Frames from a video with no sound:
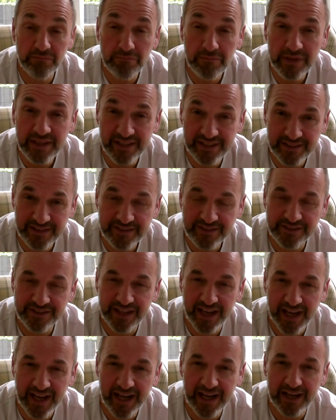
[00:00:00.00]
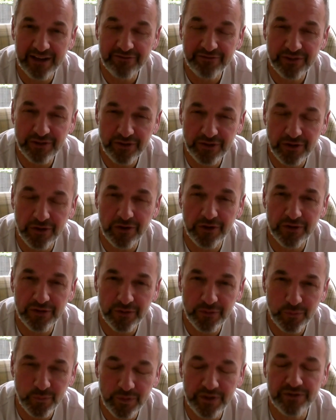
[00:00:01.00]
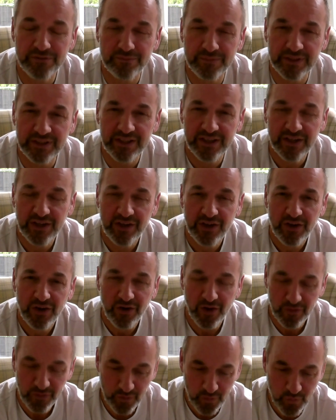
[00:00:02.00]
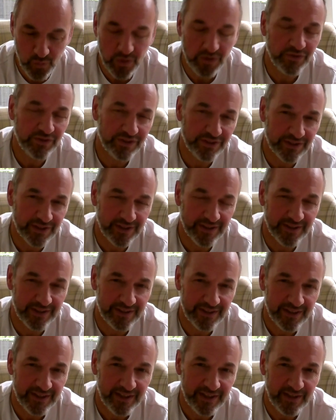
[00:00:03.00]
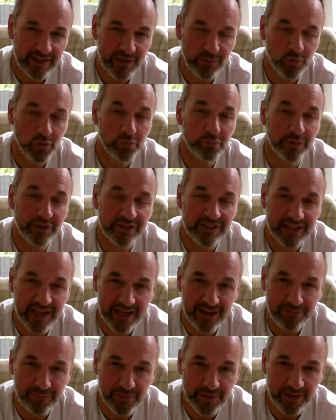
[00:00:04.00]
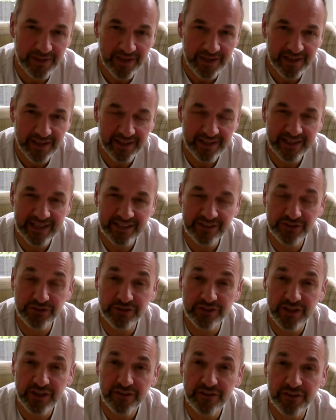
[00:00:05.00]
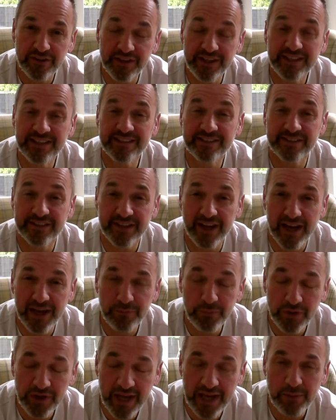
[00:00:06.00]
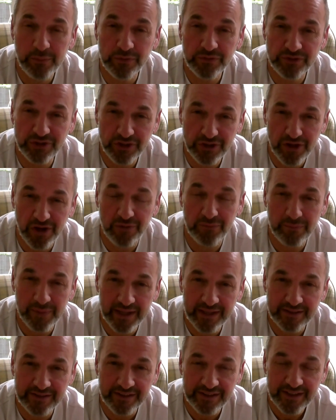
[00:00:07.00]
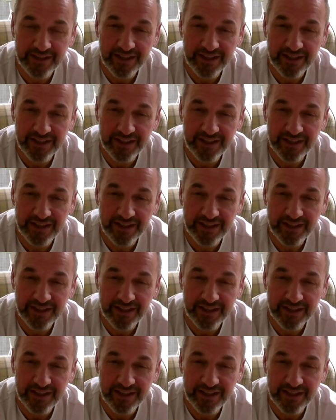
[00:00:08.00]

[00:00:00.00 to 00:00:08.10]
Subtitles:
means to have God with me. On the one side, he will protect me against things that I am unable to combat.